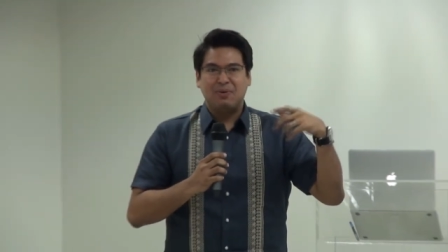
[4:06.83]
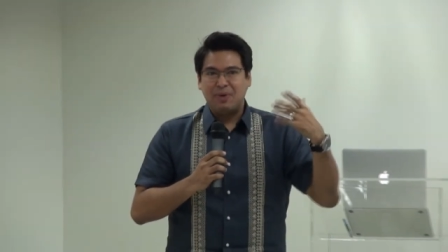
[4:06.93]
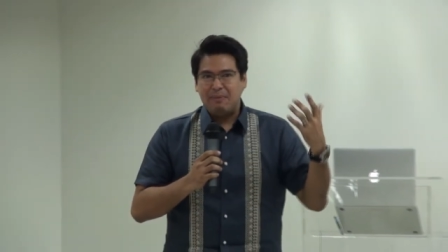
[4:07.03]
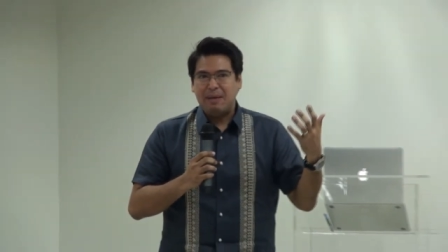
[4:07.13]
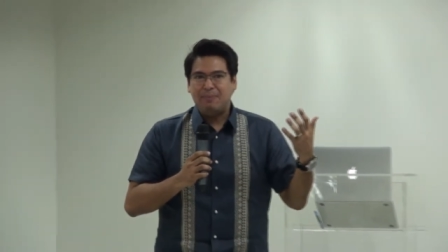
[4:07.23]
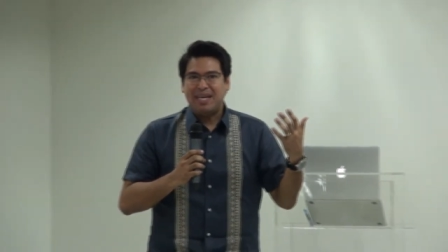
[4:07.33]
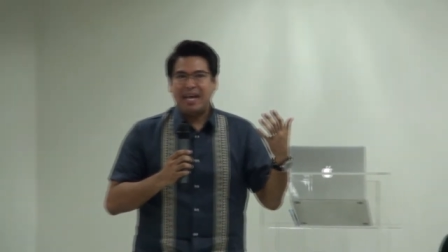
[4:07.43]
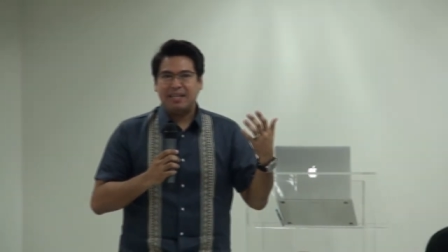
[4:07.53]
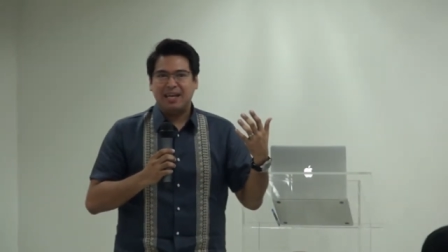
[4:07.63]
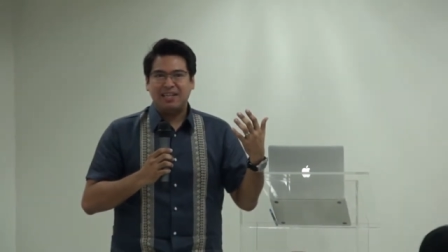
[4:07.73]
We may be
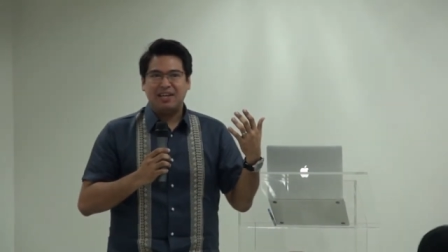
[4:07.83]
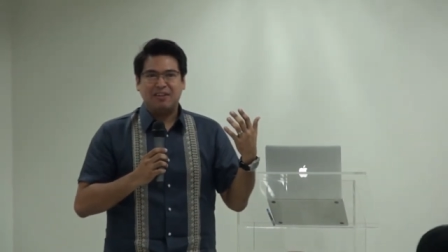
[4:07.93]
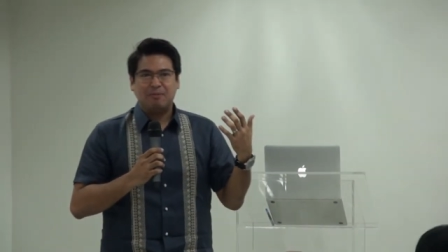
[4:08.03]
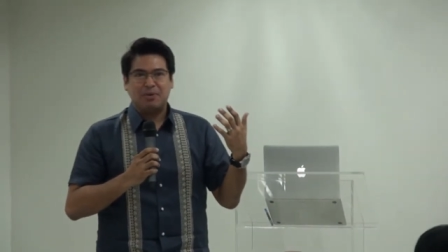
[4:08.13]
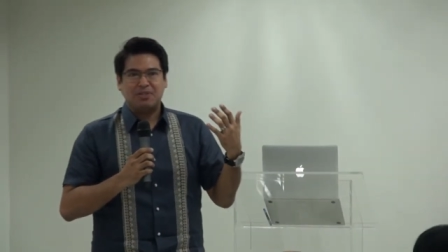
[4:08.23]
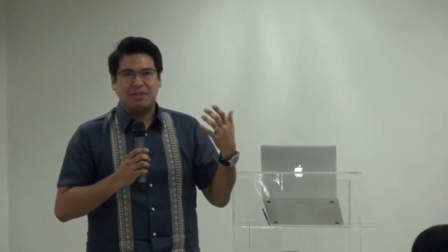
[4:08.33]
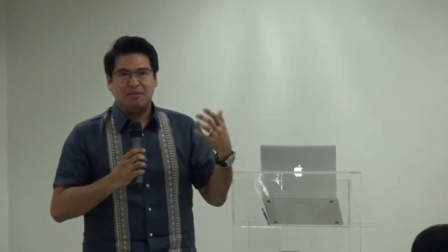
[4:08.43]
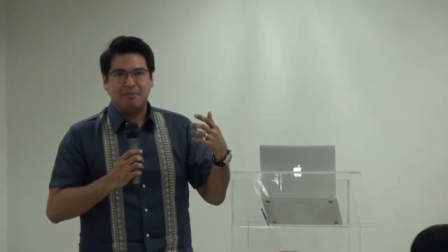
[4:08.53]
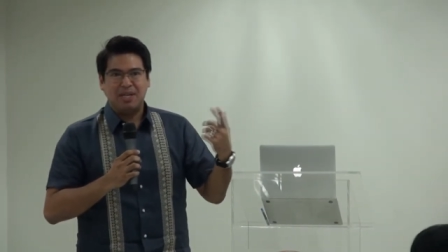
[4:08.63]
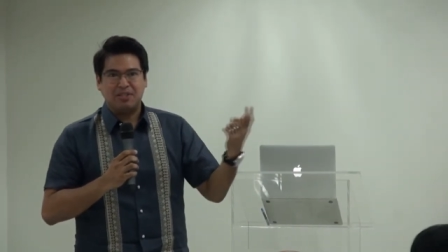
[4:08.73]
get, getting a lot of
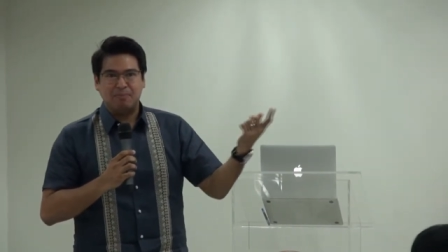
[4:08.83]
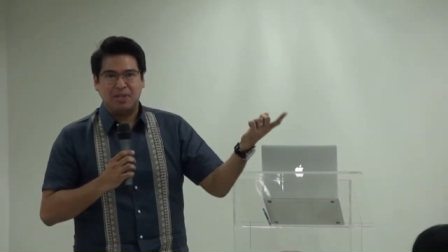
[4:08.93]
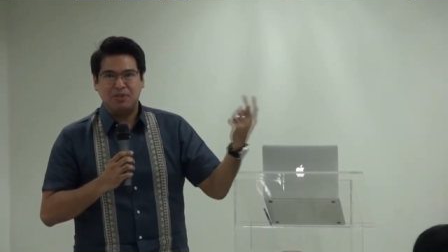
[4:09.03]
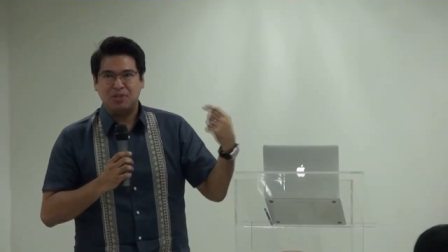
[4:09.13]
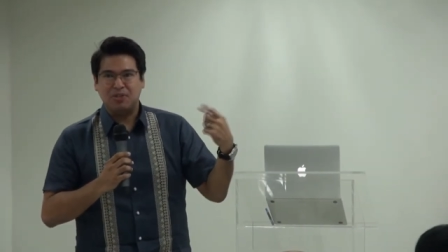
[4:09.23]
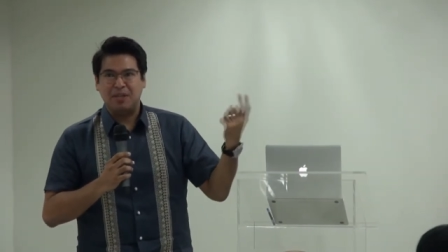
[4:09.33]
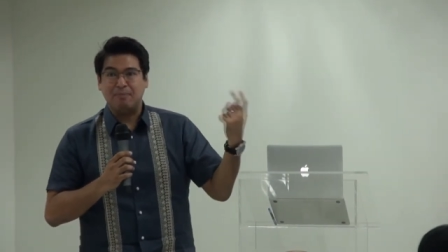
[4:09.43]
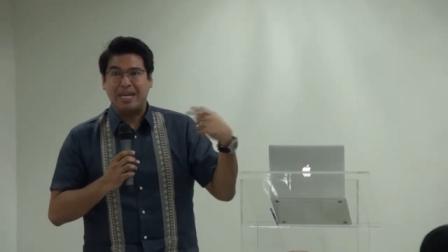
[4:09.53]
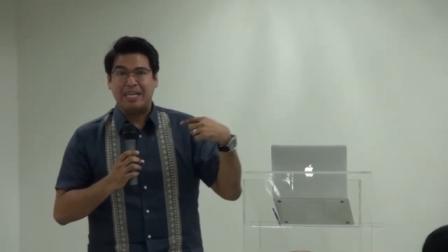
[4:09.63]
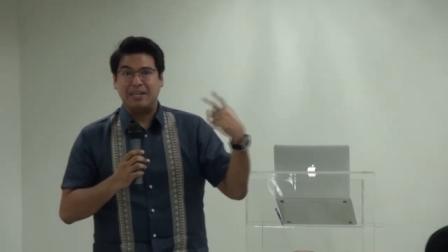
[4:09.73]
personal information, but you
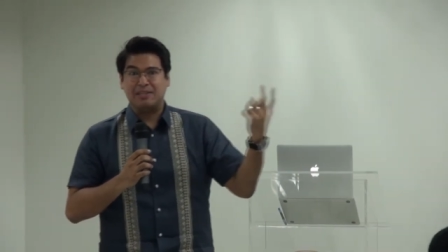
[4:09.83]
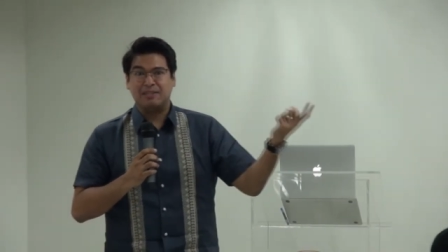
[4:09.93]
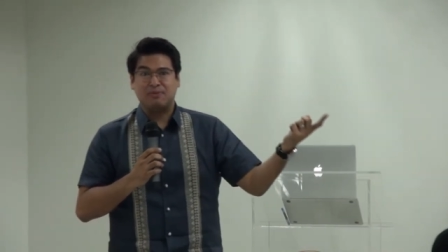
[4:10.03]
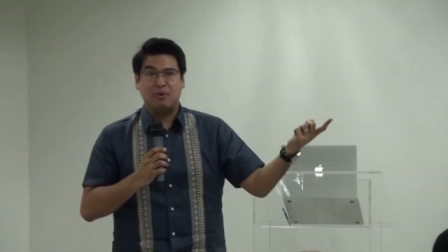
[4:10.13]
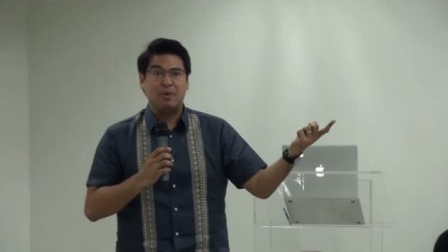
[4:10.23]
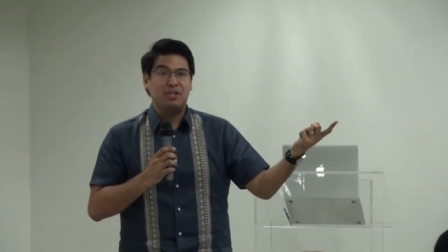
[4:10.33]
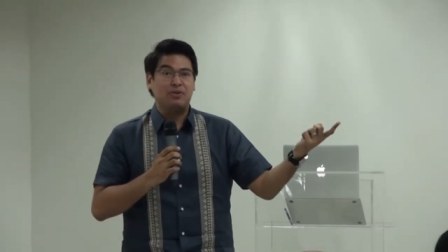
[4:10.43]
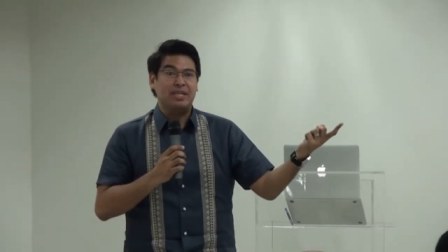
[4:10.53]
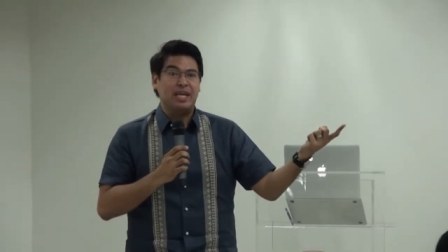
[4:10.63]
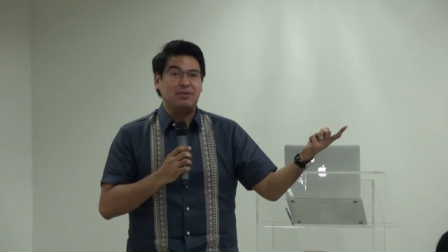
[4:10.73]
shouldn't mining us for what
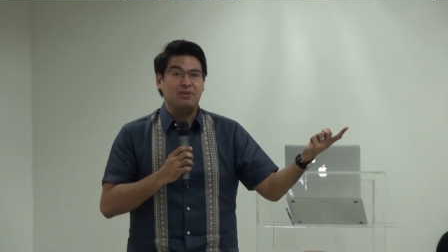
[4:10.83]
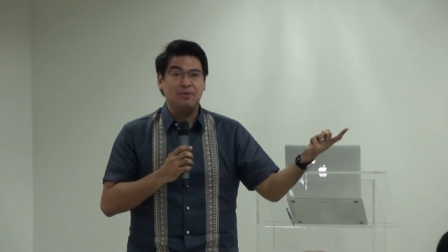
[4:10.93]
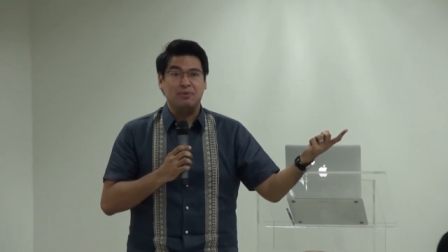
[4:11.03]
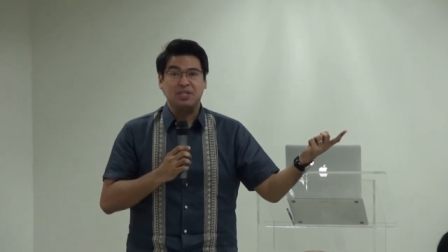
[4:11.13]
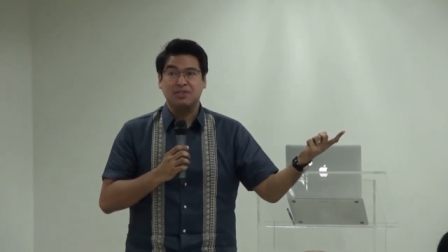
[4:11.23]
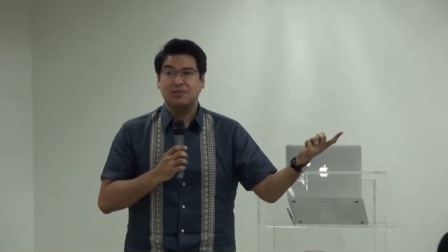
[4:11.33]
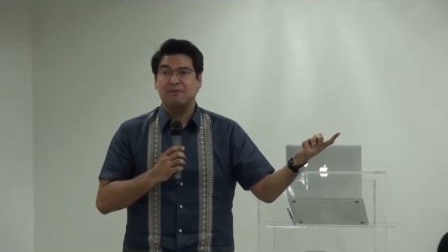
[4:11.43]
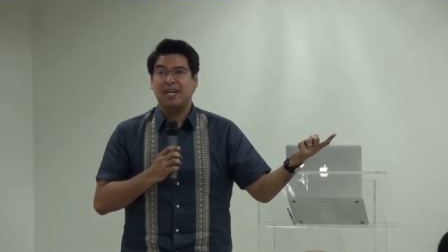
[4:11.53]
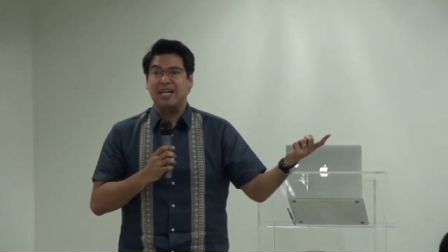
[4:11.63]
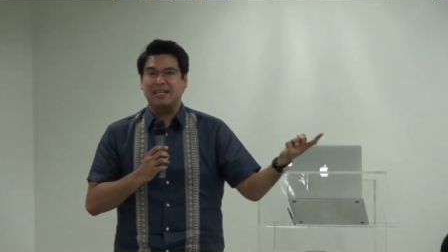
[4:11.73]
you intend to do, which is
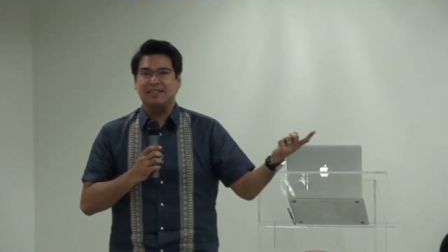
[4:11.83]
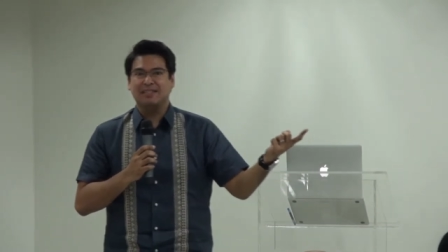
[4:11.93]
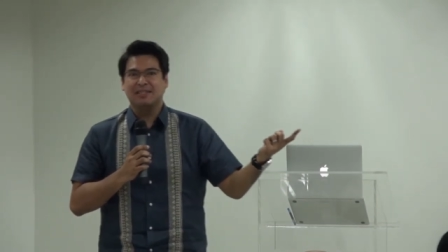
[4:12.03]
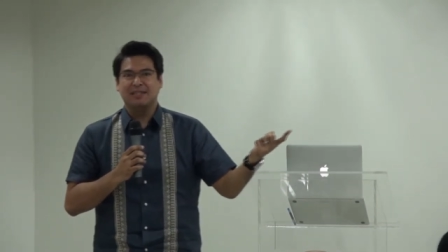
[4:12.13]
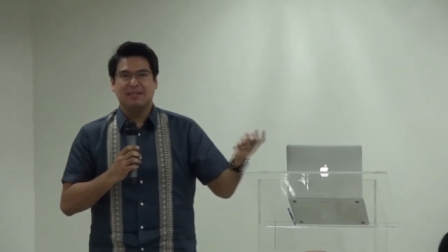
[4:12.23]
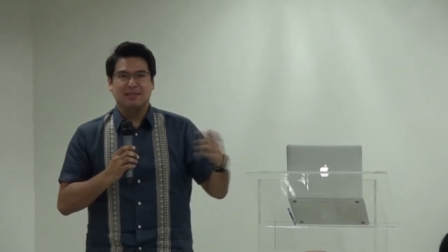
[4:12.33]
surveillance.